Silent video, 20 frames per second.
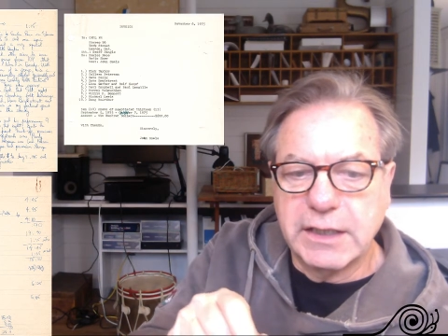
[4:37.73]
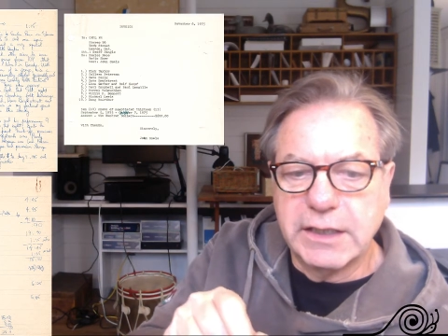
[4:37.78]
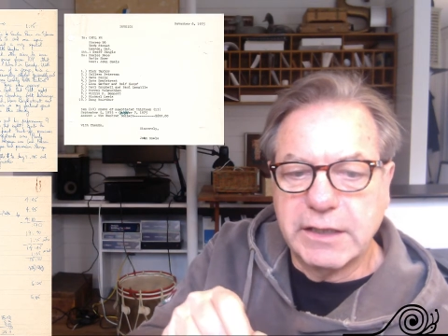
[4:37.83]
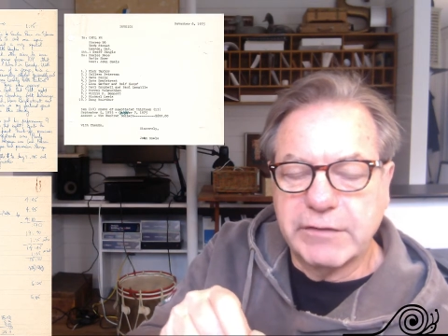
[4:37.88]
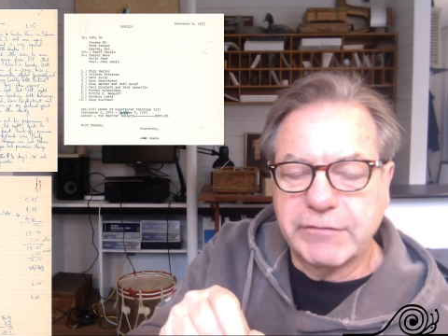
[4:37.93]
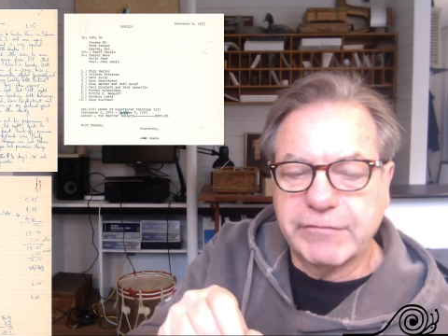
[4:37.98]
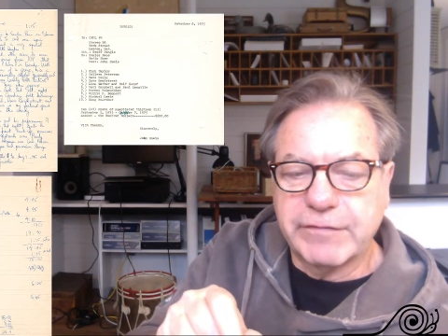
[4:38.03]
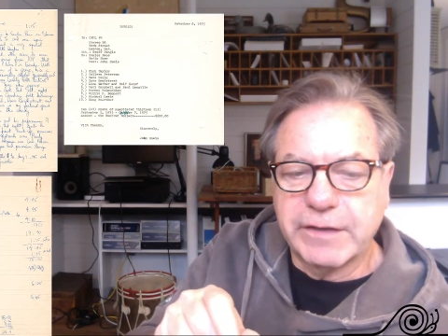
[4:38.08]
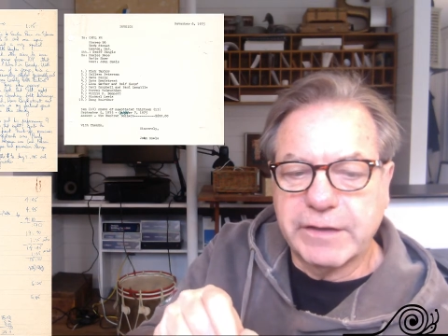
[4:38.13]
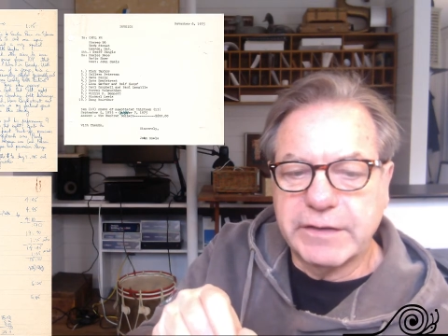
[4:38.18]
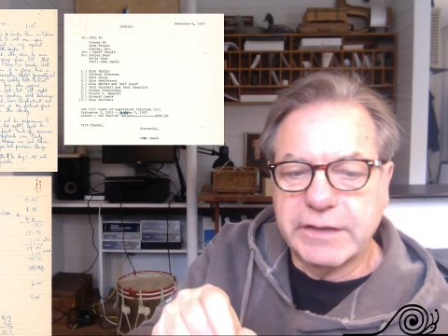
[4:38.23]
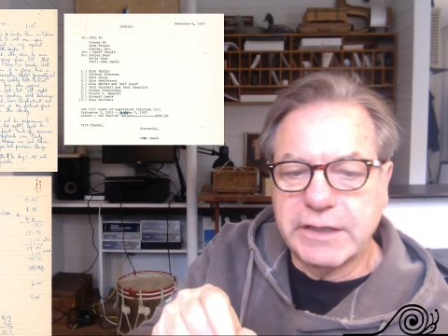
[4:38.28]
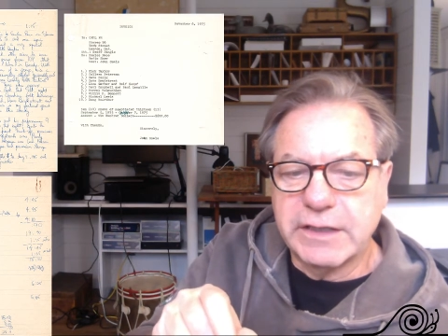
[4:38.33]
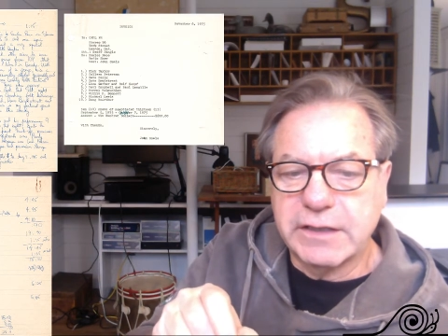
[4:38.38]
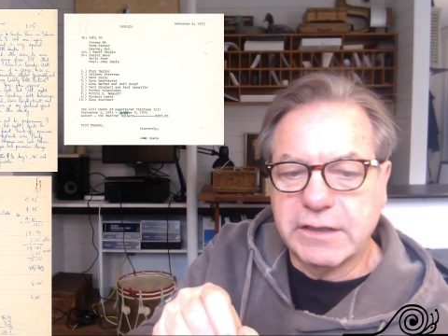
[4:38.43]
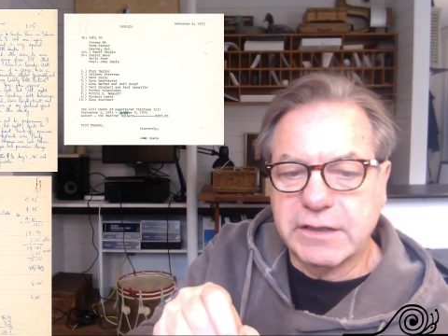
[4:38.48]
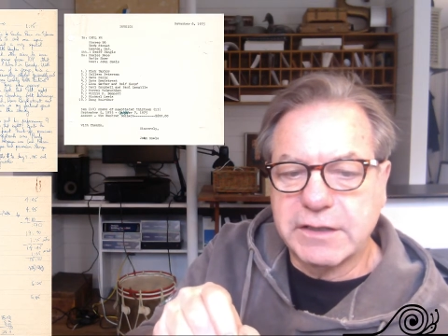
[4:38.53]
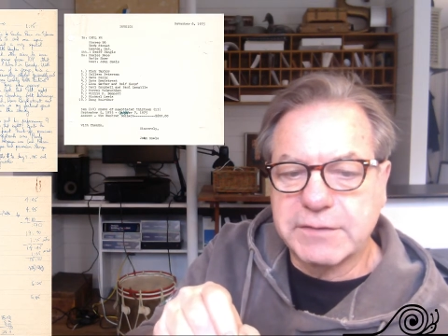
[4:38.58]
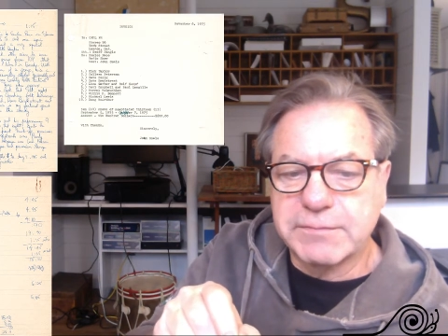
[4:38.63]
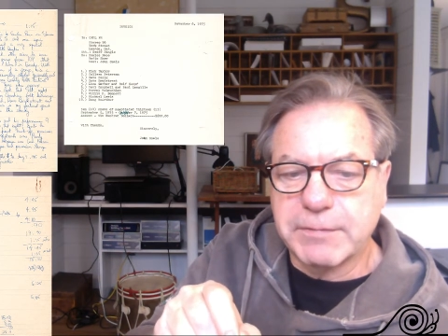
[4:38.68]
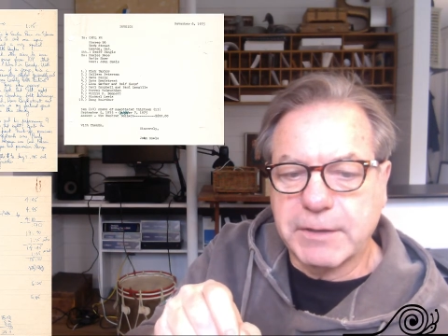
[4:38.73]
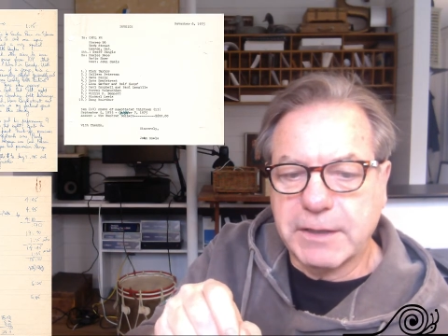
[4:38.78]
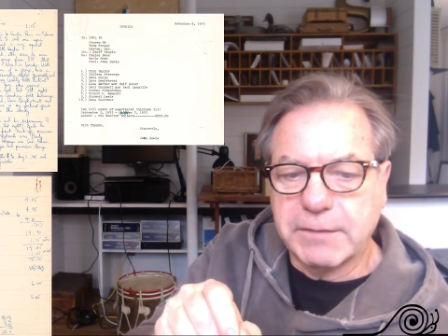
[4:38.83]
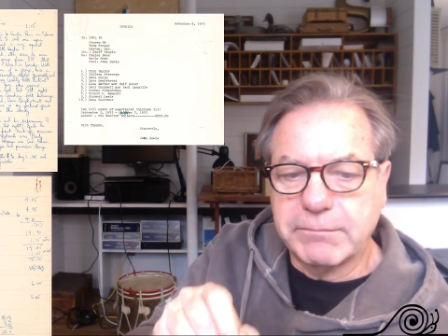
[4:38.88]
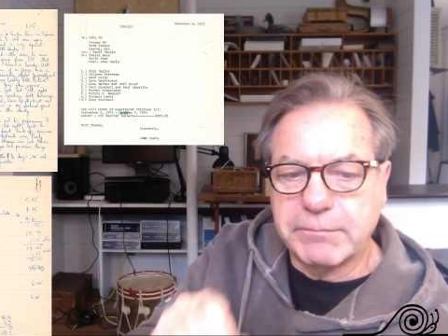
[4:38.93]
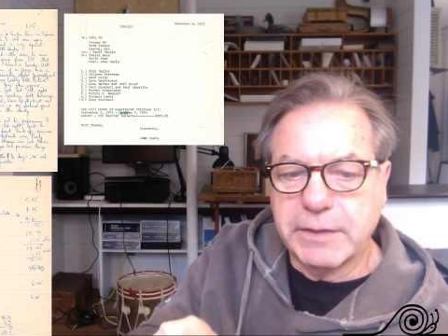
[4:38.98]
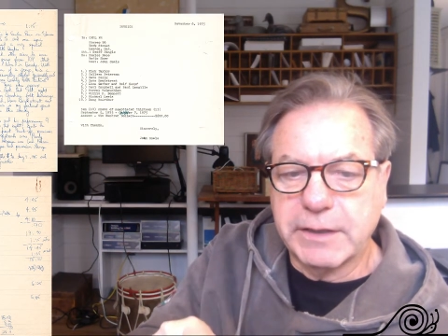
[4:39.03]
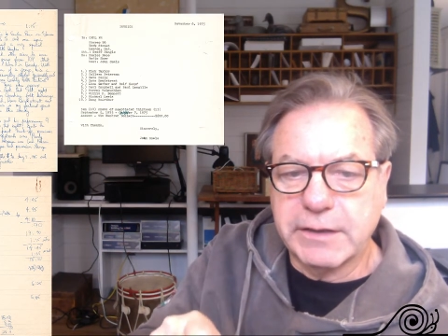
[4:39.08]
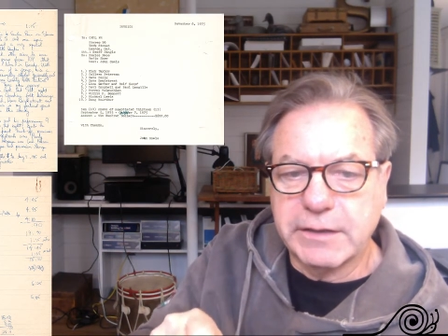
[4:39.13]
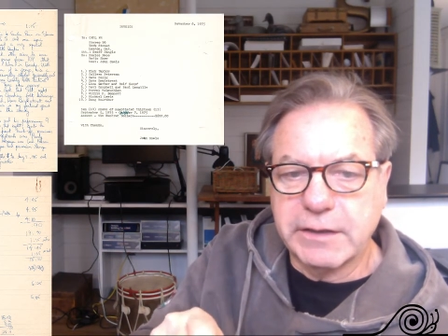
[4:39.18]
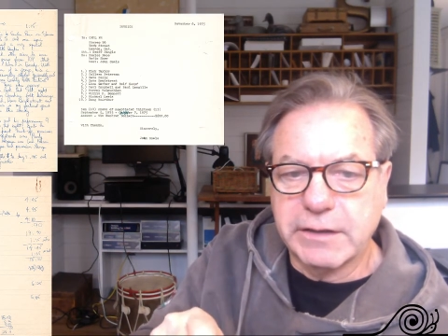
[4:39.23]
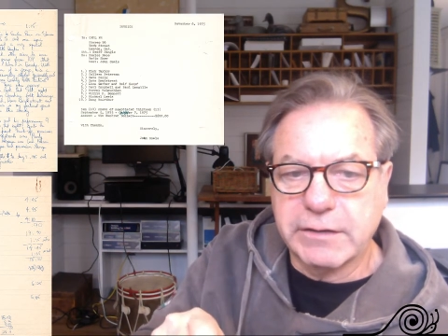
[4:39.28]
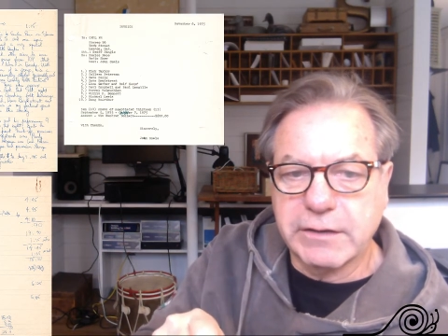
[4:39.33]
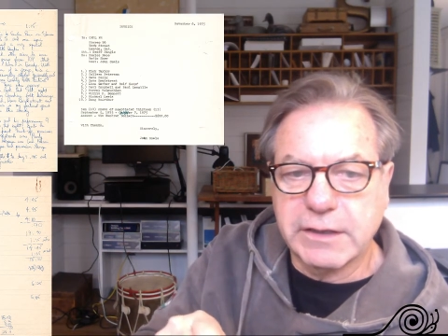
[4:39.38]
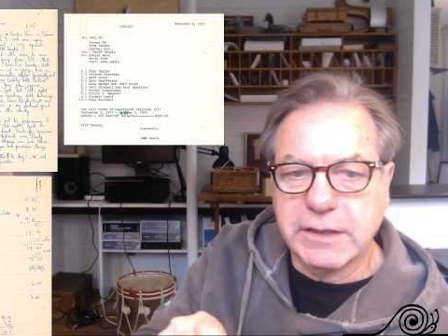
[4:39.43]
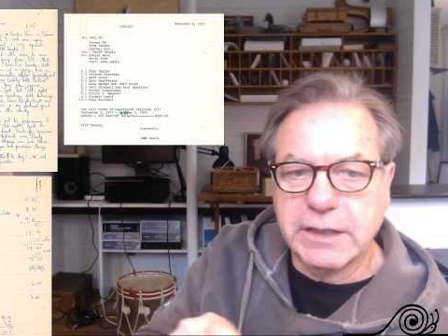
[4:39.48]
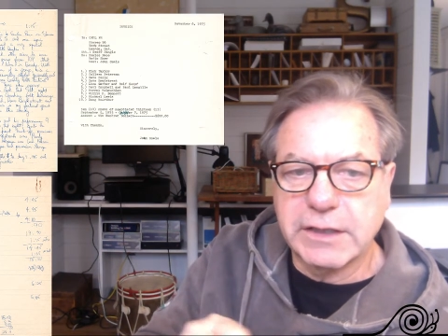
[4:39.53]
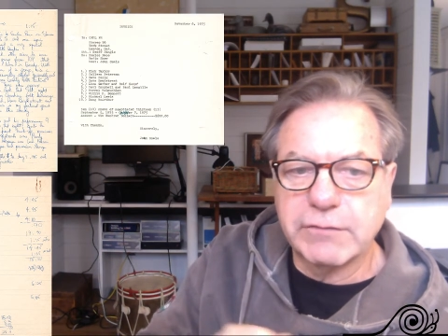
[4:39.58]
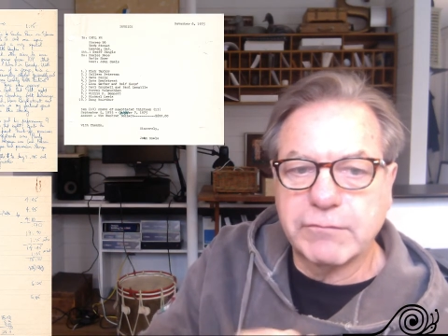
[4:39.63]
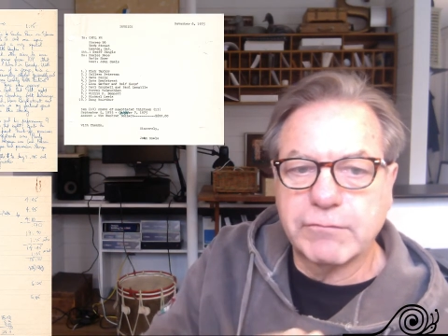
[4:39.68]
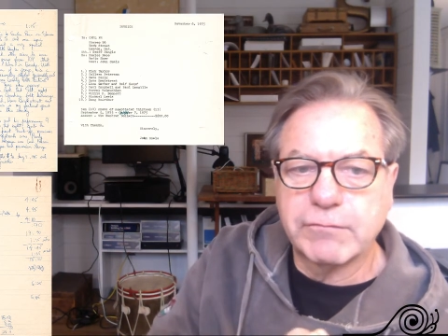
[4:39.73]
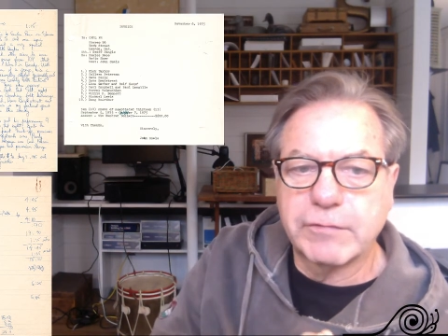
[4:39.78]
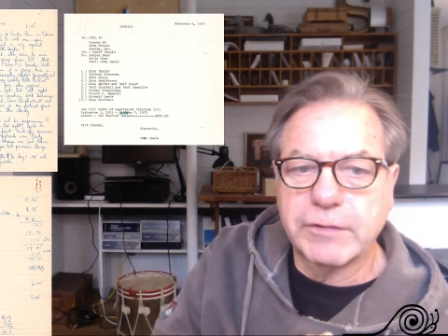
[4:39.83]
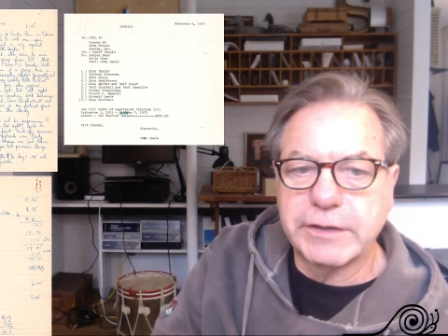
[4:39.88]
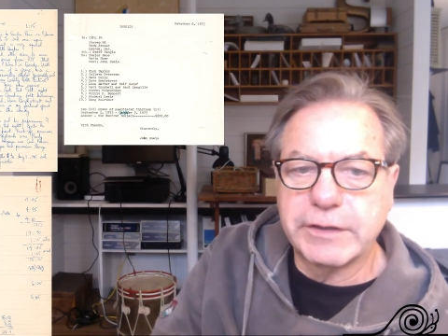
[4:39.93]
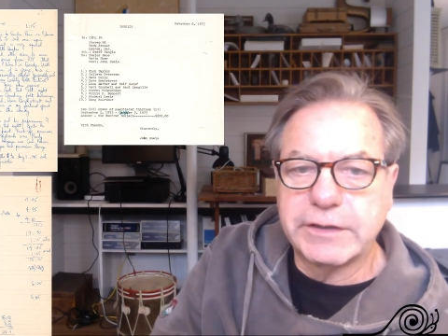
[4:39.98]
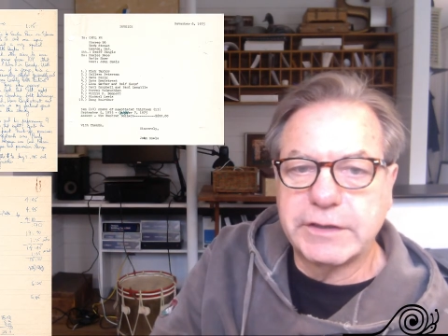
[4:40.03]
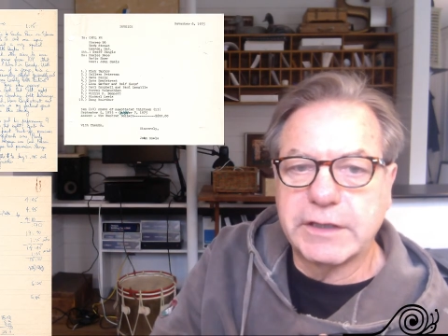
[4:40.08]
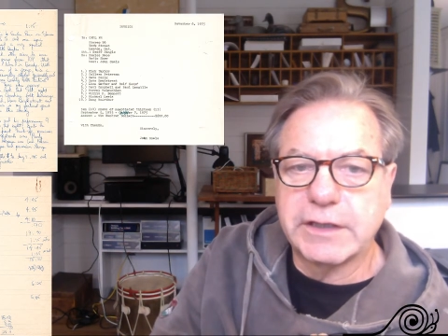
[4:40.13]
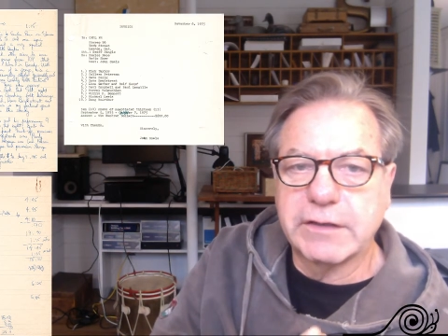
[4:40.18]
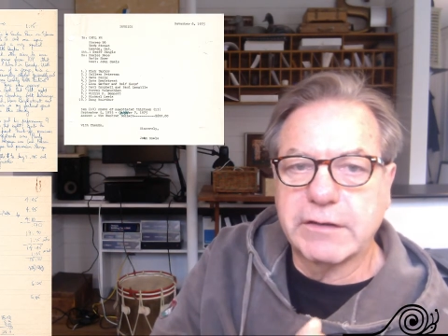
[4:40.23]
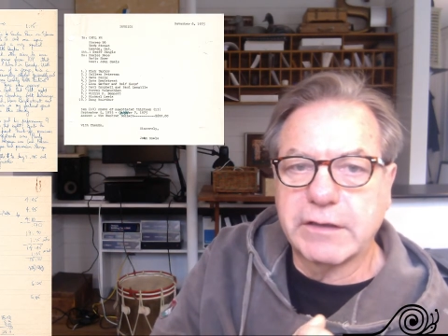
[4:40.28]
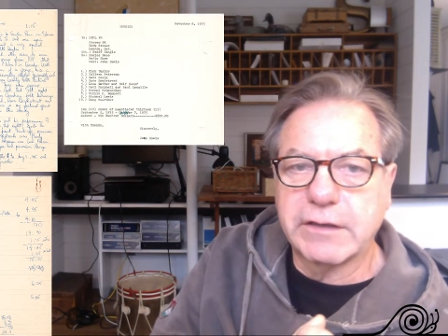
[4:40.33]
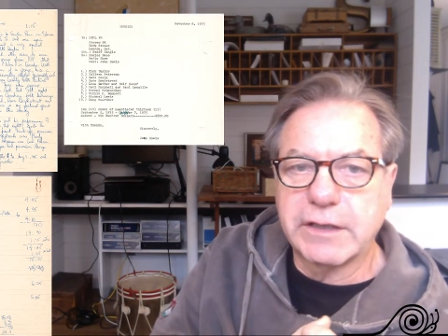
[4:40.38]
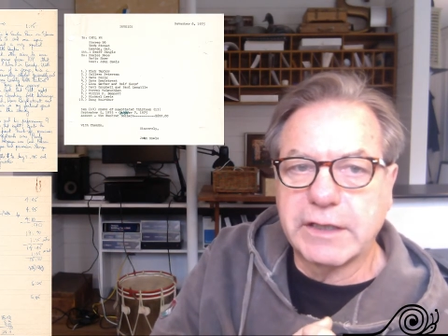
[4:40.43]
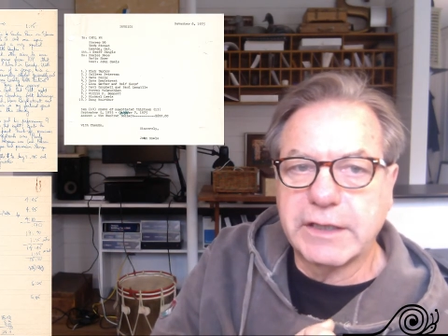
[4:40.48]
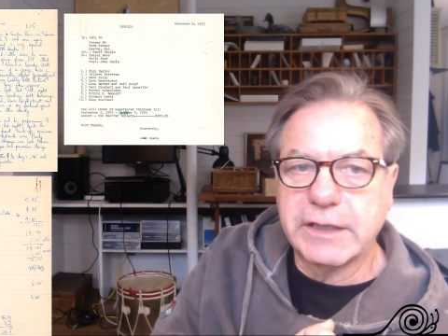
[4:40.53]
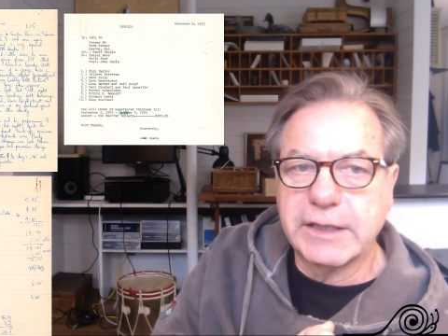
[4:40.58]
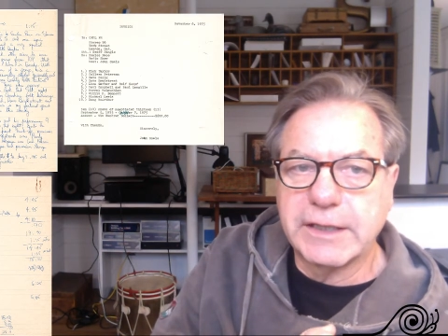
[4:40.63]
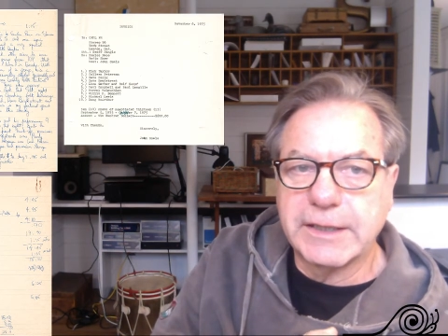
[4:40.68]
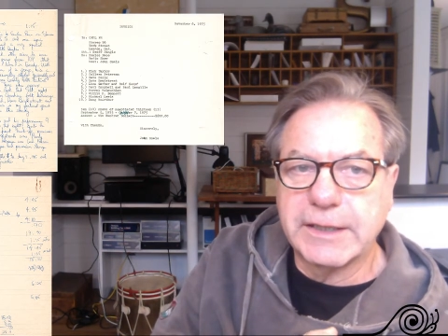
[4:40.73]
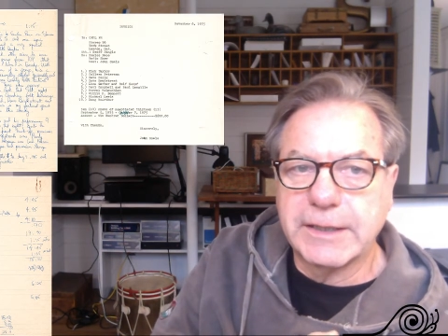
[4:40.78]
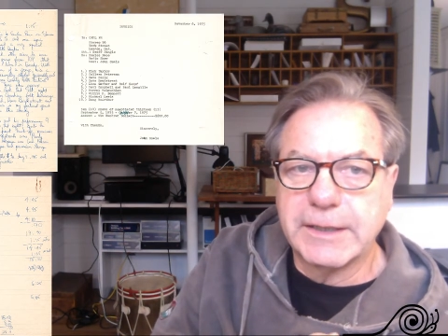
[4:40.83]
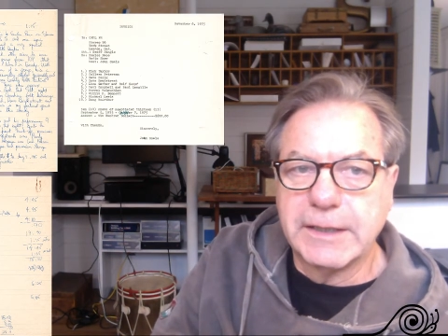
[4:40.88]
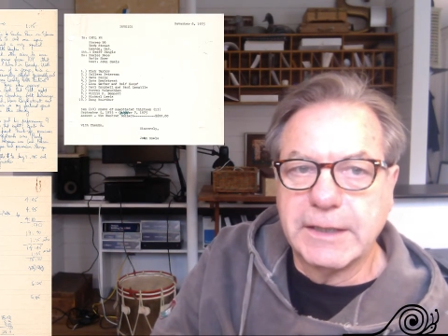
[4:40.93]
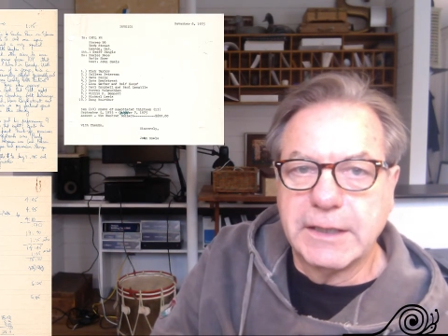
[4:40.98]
find the end of the spot, make the other cut where he'd take out an